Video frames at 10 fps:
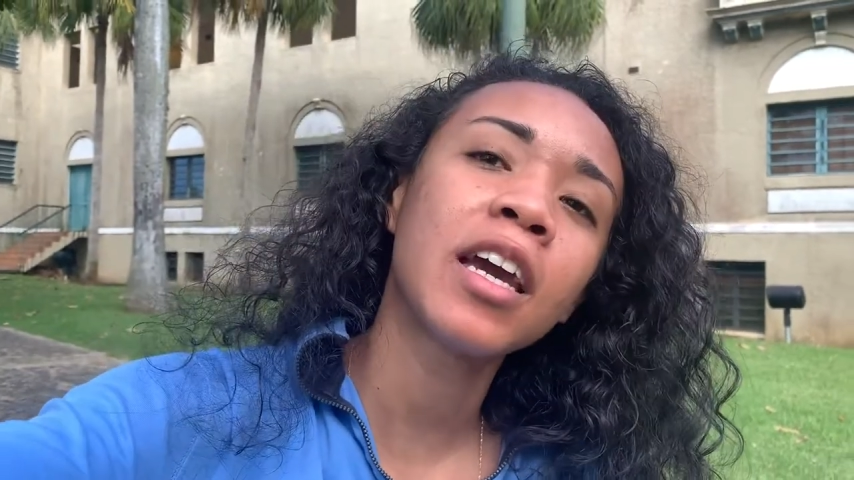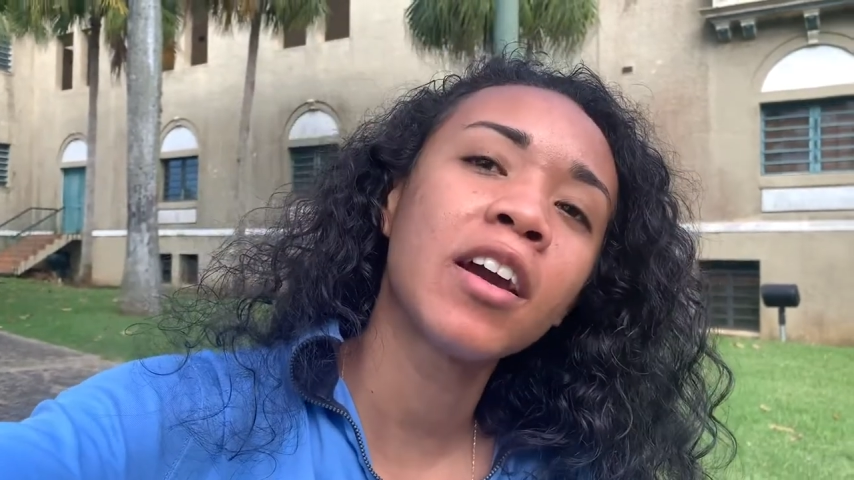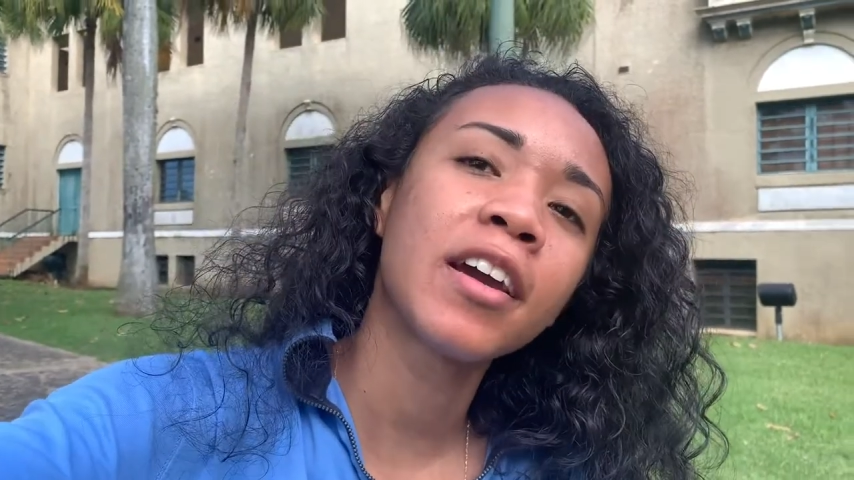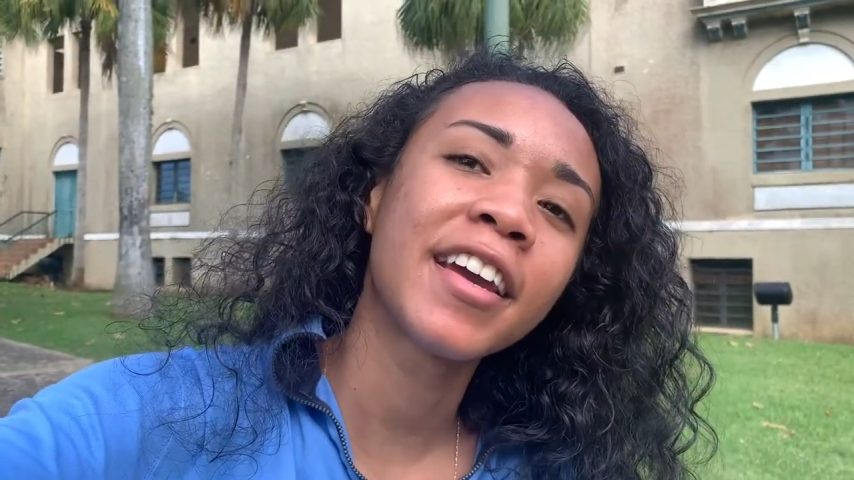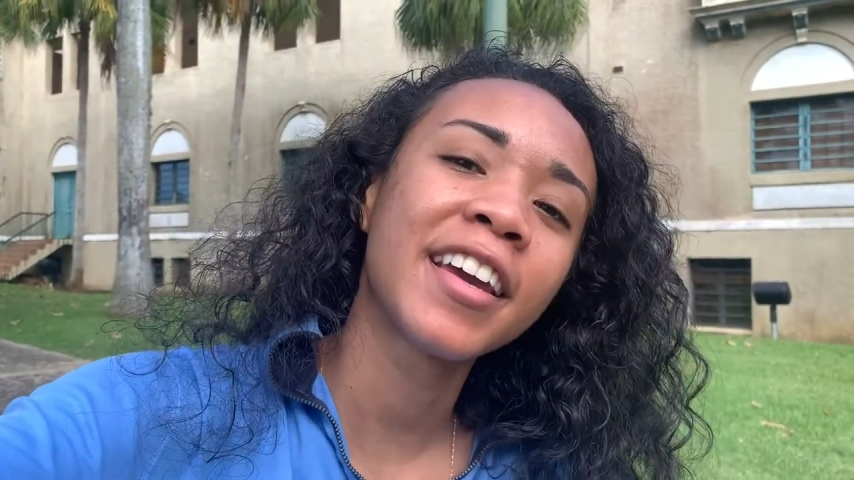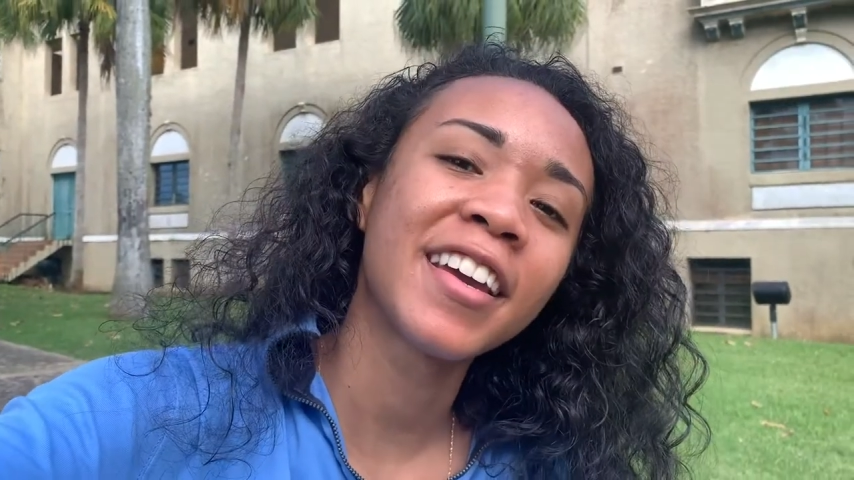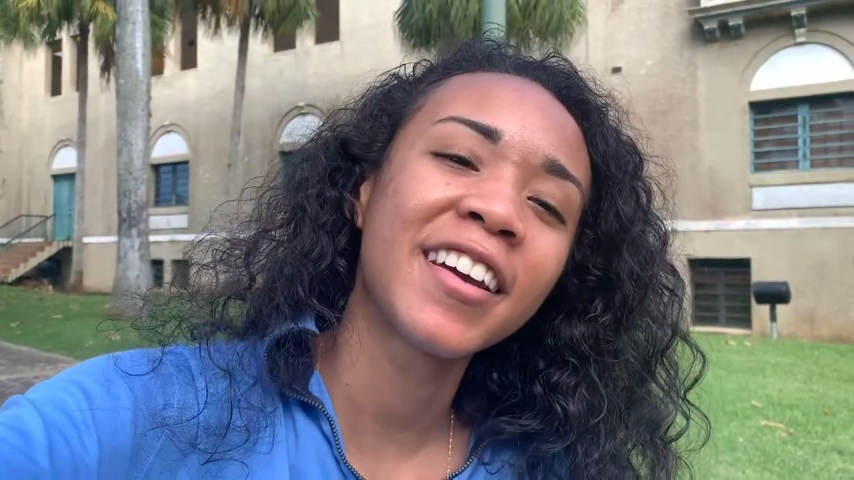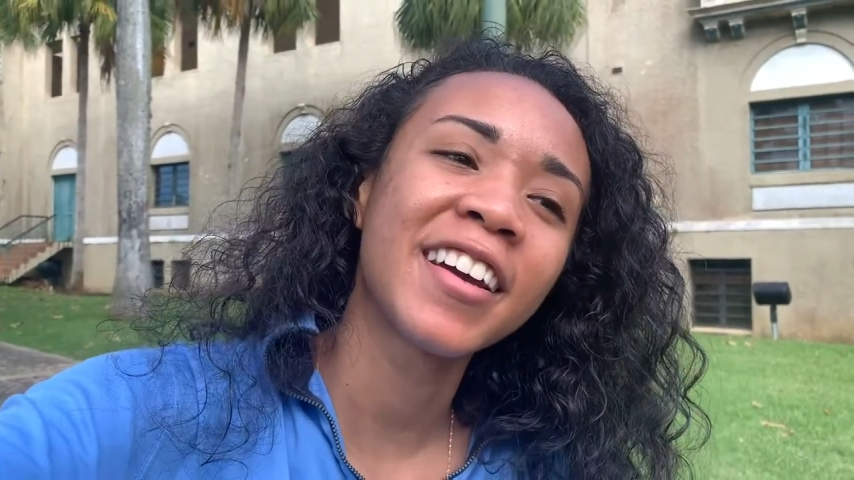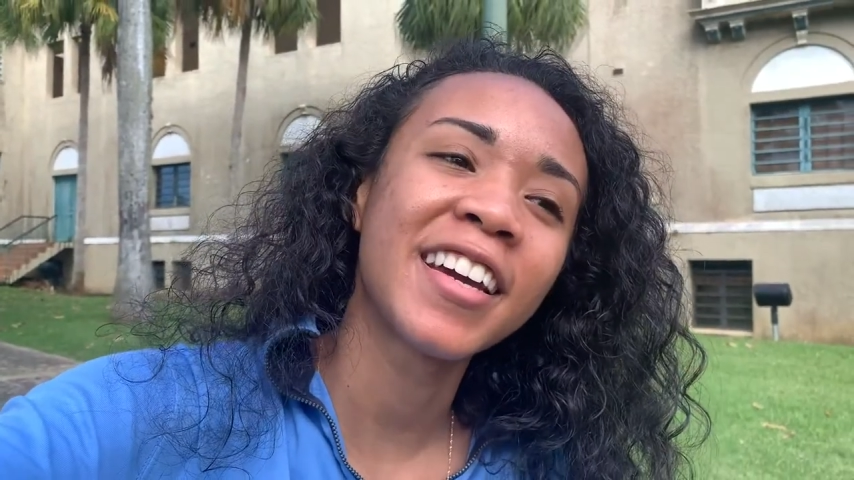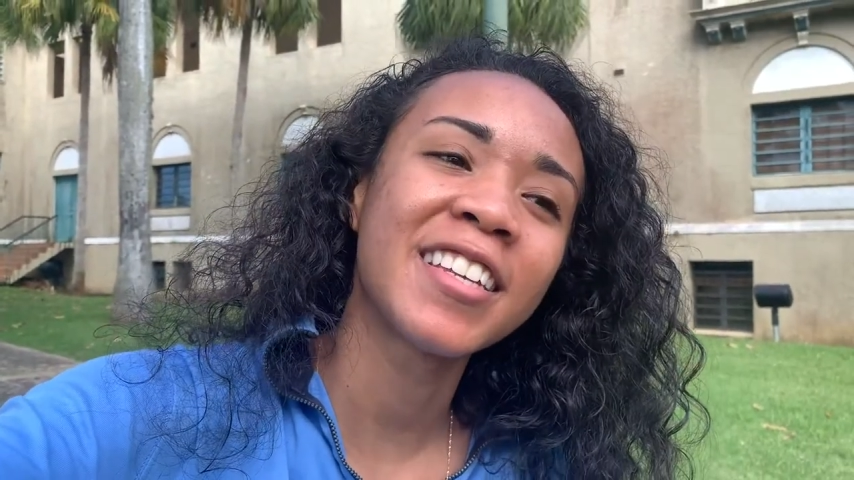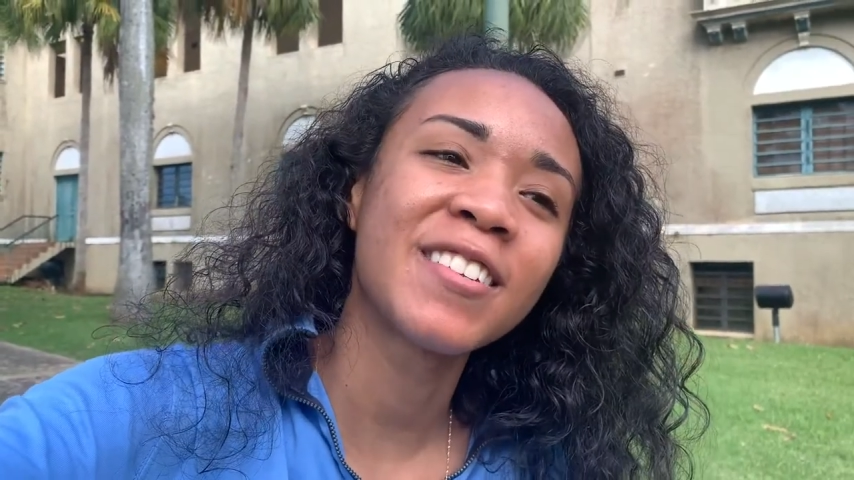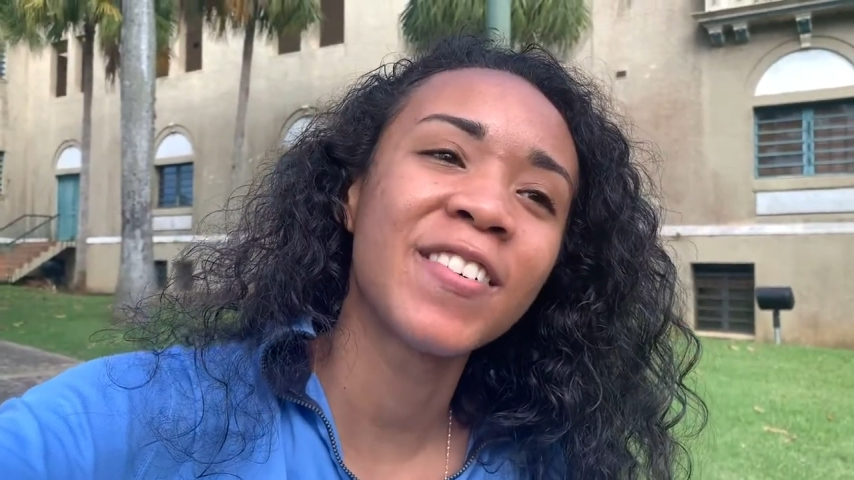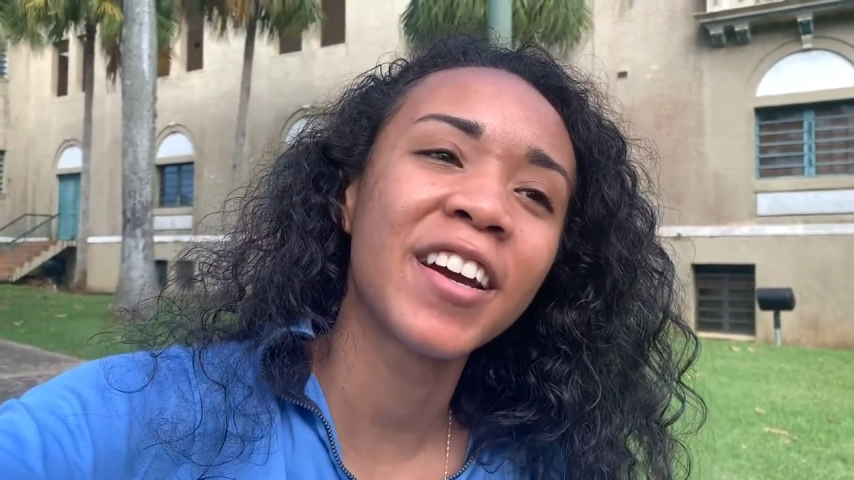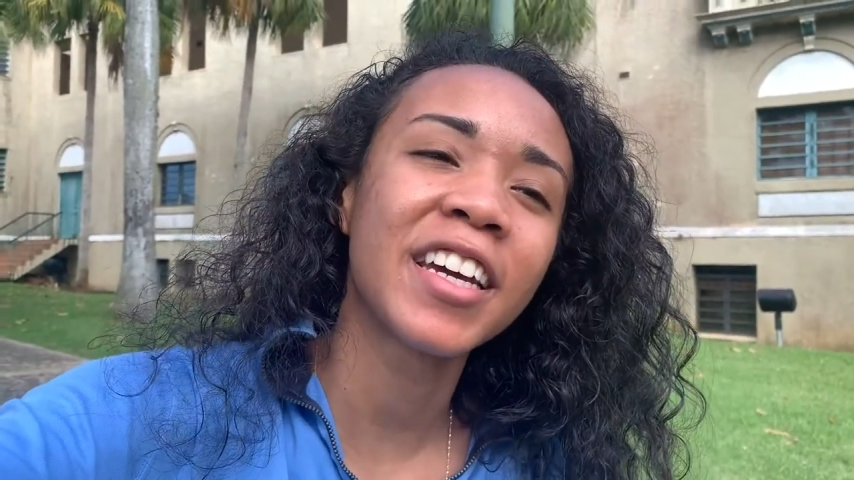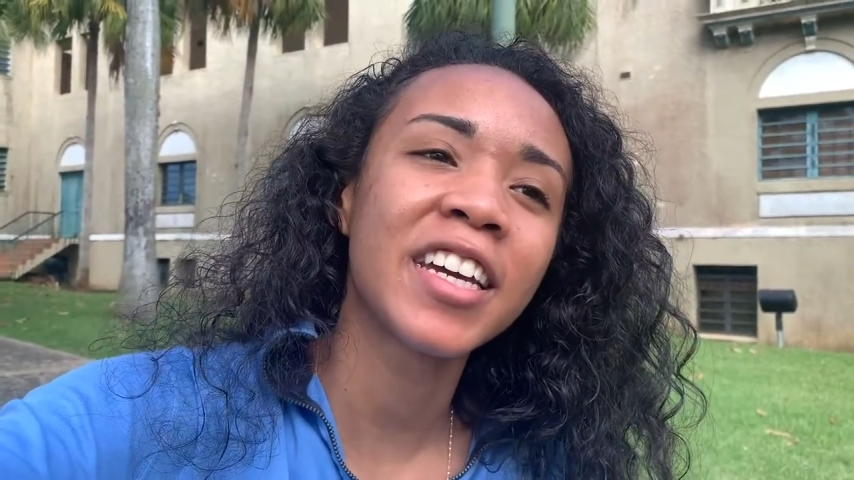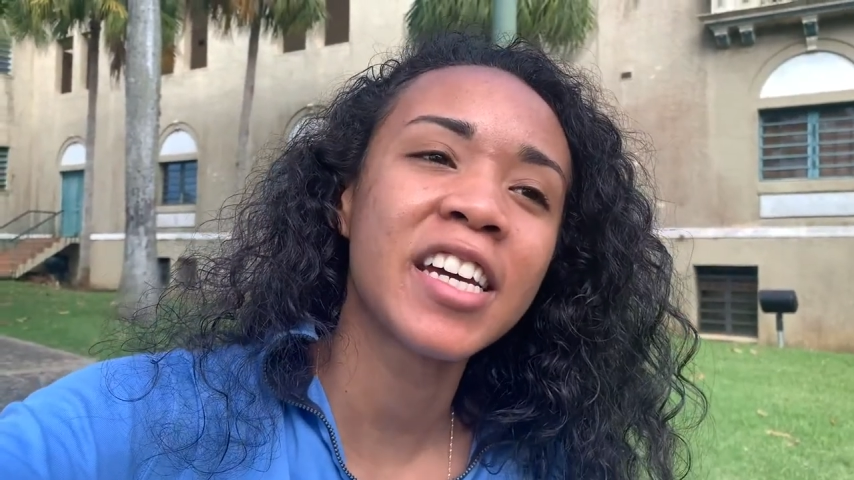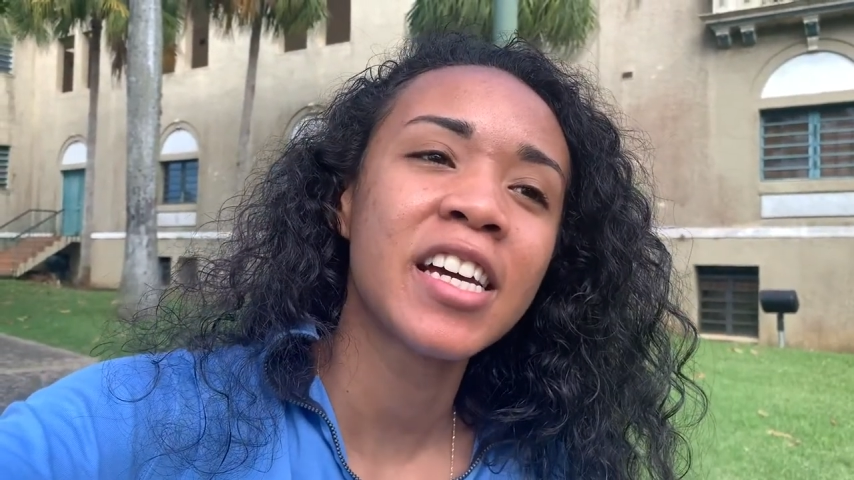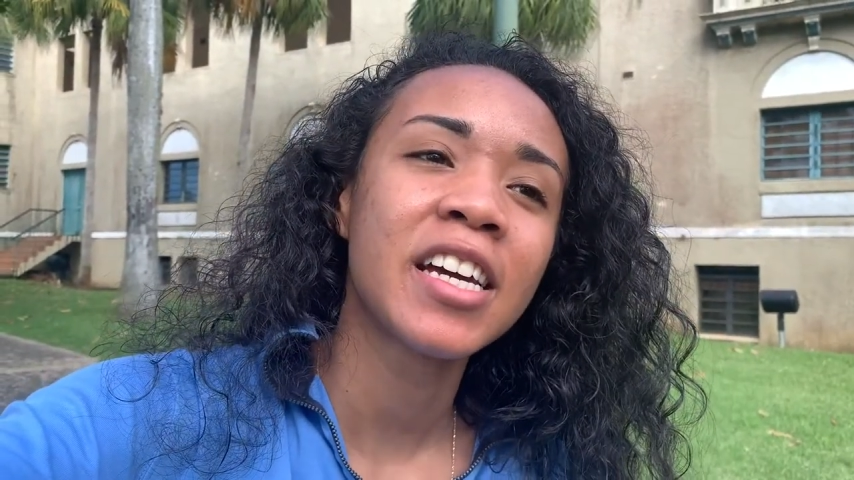area here is very